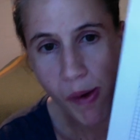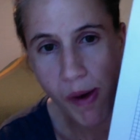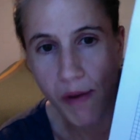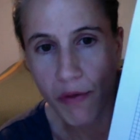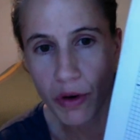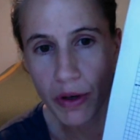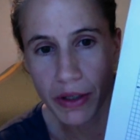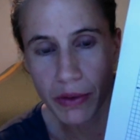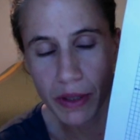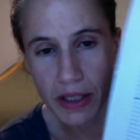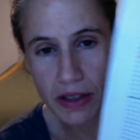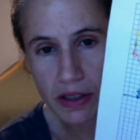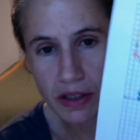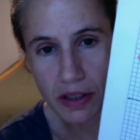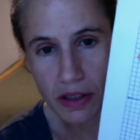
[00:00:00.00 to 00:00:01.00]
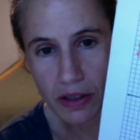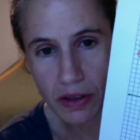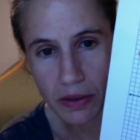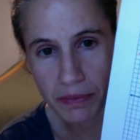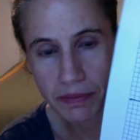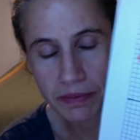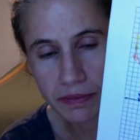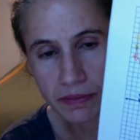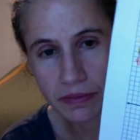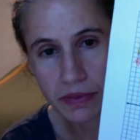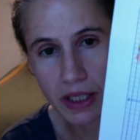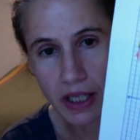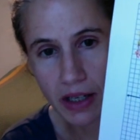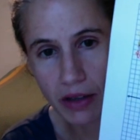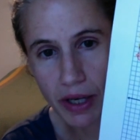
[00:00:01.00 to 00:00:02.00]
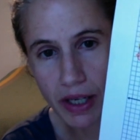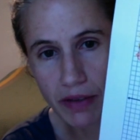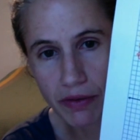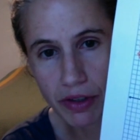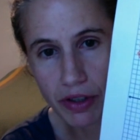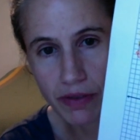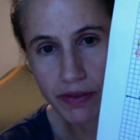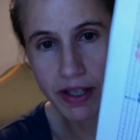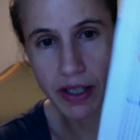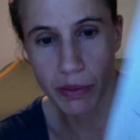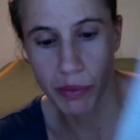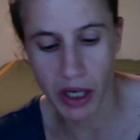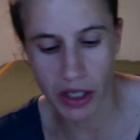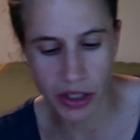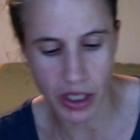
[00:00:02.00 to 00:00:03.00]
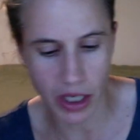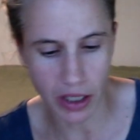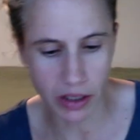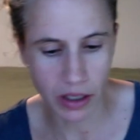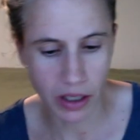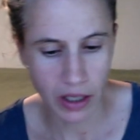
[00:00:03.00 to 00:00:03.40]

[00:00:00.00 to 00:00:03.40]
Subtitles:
of what you need to do to get credit for the final project.